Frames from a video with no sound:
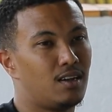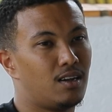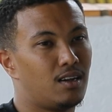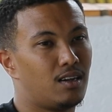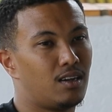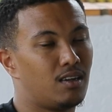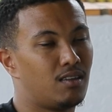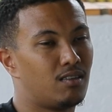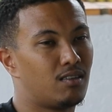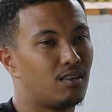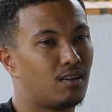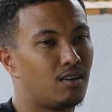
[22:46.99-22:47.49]

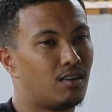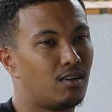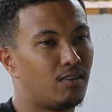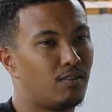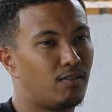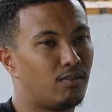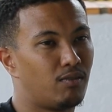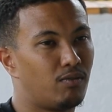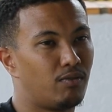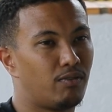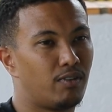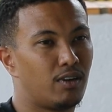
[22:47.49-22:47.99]
he's
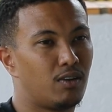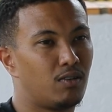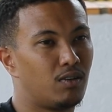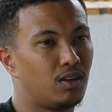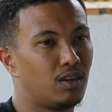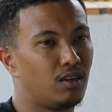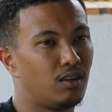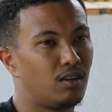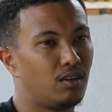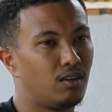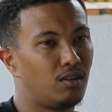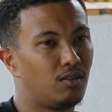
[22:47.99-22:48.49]
a
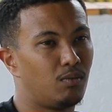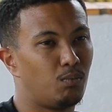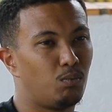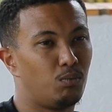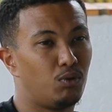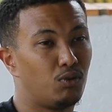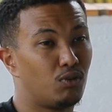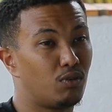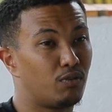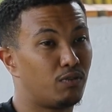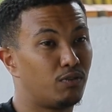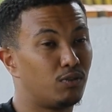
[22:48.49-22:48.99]
very
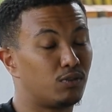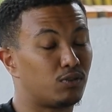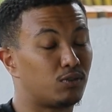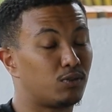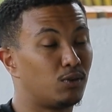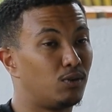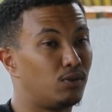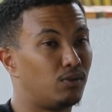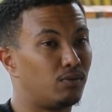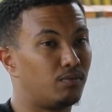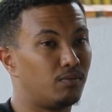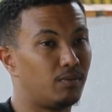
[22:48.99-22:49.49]
beautiful
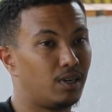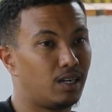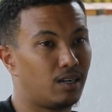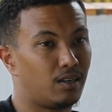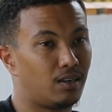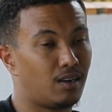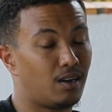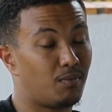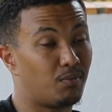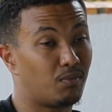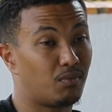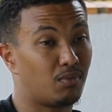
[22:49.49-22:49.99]
soul,
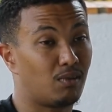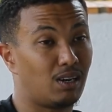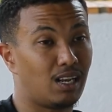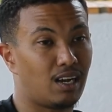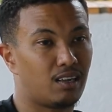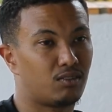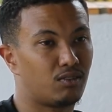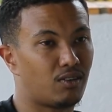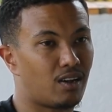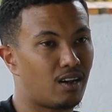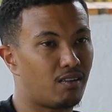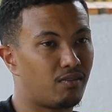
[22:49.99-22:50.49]
and I'm
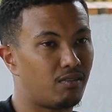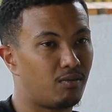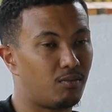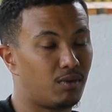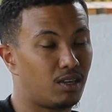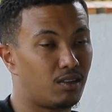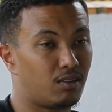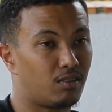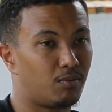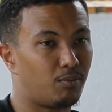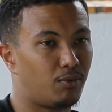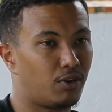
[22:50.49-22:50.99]
glad to have him
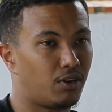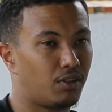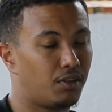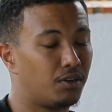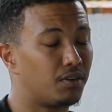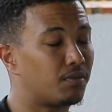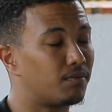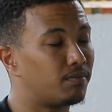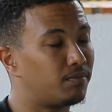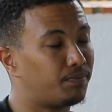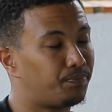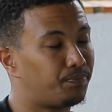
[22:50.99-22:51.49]
as a brother.